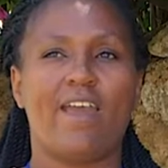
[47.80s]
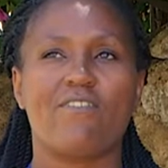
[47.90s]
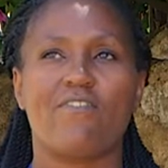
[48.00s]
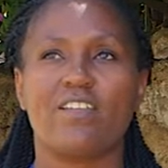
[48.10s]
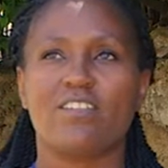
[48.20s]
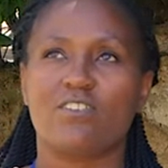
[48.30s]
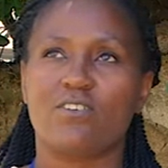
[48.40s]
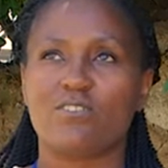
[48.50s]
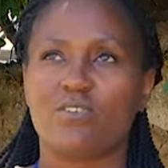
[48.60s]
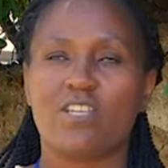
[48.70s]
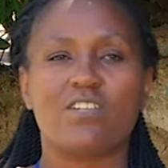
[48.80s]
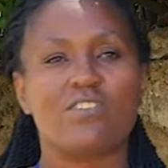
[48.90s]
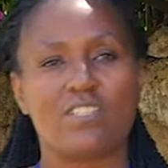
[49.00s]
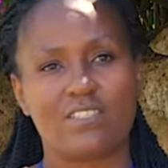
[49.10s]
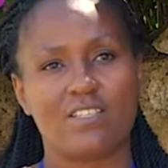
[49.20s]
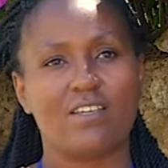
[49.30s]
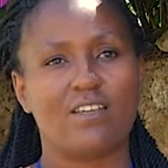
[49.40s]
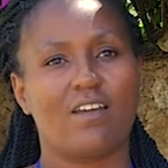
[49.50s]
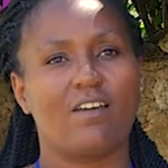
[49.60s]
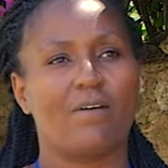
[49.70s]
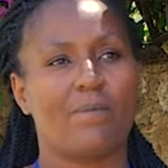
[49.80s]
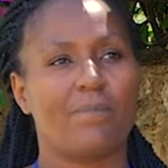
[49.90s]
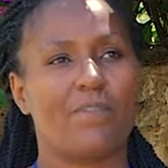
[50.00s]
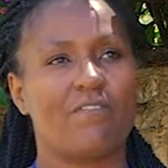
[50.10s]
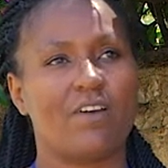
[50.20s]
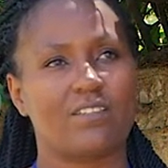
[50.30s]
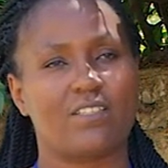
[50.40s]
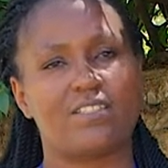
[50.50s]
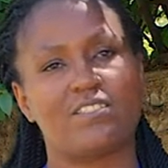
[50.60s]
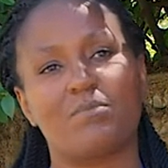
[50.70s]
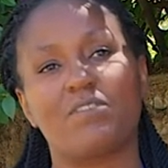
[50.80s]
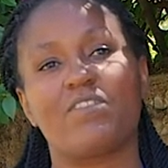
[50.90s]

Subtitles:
I find it also interesting, the fact that it's been